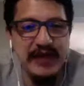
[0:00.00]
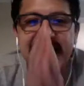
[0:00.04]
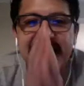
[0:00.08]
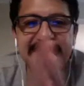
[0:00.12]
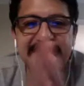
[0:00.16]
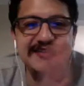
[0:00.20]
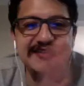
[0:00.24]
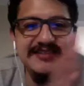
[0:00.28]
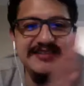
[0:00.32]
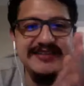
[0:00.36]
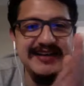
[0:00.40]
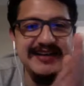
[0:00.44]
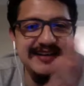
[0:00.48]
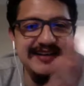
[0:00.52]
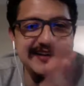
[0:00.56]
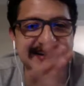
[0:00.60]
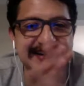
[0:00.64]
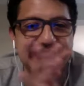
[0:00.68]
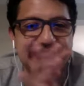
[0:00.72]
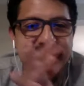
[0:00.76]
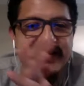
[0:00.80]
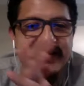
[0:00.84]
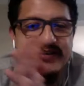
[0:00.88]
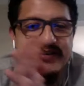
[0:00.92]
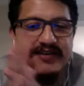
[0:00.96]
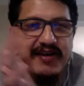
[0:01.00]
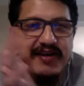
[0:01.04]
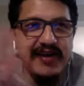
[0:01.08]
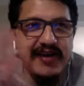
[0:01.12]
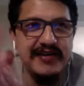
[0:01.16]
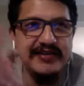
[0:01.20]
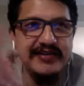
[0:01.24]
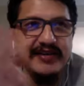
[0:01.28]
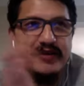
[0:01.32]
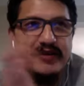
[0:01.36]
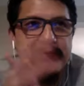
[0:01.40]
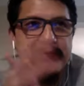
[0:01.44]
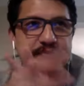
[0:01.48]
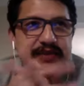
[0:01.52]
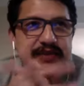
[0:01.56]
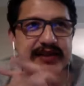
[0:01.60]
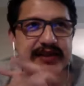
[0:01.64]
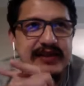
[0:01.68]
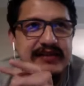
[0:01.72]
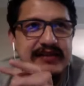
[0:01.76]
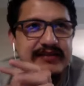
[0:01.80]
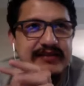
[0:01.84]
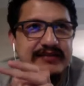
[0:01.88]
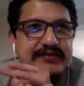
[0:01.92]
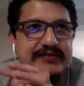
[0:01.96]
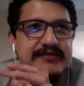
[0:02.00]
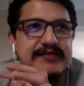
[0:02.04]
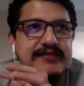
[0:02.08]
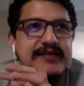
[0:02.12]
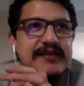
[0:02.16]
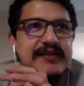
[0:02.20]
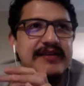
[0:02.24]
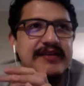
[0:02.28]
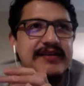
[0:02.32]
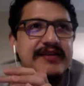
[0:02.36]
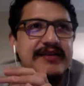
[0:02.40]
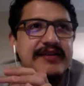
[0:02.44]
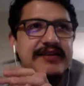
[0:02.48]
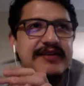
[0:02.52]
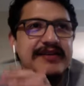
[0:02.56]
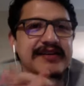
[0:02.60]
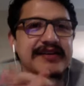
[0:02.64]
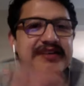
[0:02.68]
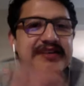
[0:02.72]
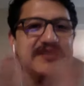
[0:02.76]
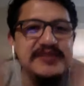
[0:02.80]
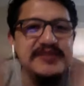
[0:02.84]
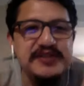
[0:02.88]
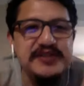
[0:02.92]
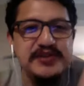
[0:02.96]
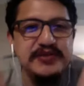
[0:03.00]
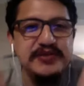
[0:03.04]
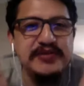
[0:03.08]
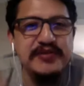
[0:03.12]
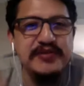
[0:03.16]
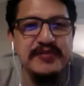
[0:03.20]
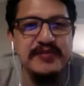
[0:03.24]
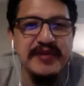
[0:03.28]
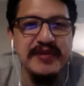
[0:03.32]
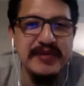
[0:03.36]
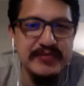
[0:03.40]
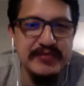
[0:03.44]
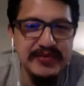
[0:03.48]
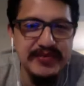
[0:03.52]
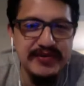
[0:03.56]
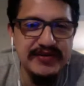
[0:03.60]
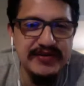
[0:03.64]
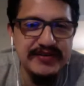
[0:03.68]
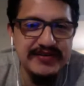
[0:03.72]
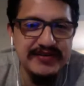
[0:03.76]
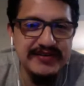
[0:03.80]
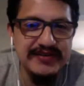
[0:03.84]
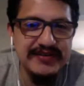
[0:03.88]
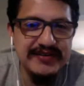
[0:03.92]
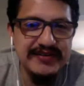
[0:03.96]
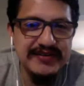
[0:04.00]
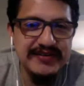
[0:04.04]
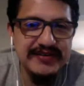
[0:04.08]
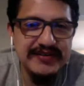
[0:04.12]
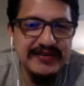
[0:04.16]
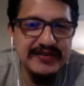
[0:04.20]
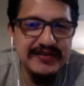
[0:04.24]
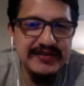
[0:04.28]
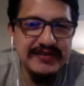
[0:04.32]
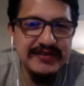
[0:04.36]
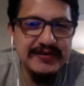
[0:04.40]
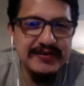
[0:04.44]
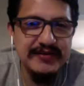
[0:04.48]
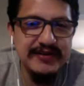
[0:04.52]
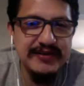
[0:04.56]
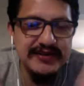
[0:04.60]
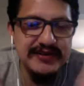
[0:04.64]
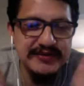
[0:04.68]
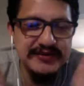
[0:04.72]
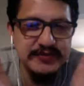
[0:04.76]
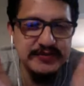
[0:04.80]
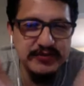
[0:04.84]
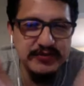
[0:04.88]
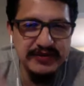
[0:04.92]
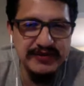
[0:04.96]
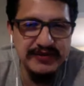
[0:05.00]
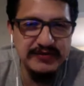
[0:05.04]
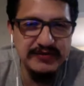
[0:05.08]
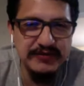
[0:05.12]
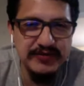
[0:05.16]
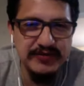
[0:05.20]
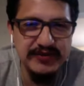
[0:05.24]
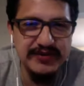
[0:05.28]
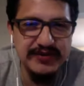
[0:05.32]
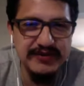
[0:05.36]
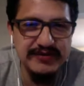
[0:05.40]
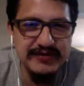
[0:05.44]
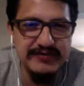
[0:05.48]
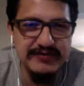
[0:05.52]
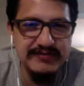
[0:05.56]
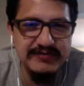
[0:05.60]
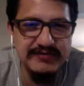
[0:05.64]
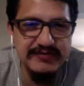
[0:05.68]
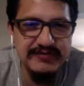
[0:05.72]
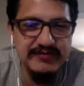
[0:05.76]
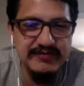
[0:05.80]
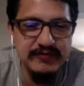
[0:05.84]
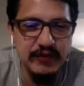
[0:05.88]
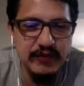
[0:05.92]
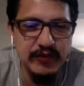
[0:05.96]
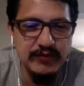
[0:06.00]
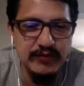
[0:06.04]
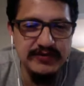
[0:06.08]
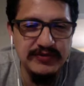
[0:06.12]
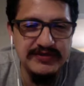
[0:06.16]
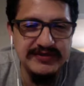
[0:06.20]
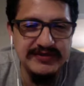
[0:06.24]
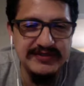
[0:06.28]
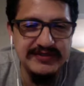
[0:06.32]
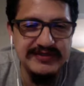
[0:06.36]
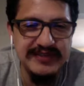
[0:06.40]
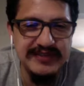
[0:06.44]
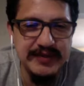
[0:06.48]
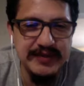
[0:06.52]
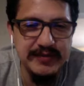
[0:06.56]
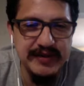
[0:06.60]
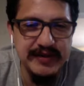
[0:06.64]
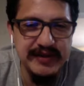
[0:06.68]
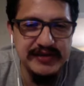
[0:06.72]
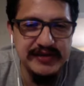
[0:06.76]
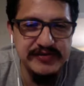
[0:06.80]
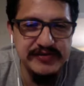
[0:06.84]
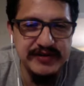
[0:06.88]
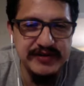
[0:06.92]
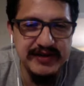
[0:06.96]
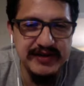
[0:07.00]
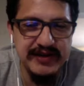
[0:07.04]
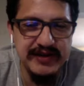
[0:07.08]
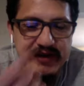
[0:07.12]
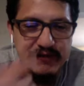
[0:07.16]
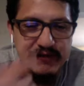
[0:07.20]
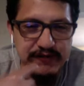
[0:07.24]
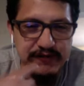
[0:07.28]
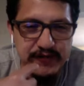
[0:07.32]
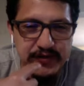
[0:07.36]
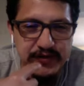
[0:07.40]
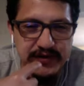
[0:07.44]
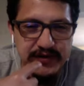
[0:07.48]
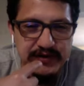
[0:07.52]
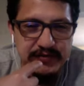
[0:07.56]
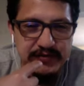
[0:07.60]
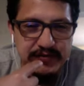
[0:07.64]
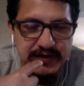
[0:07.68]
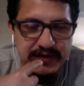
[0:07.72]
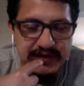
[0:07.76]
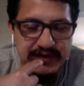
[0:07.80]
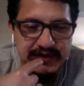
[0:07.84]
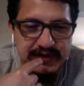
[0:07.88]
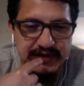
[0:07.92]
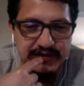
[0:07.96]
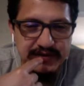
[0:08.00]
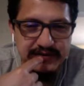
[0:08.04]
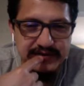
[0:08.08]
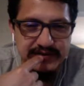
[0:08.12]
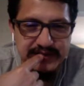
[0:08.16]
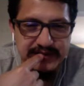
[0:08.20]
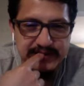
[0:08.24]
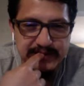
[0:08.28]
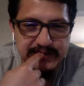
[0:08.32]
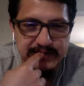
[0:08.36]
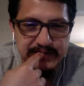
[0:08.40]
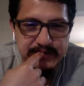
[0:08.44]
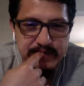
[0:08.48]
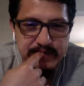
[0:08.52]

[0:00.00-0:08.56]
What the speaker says: just kinda got caught up in do you remember? Because we 'Cause we're almost the same age, right? I'm 41. How old are you?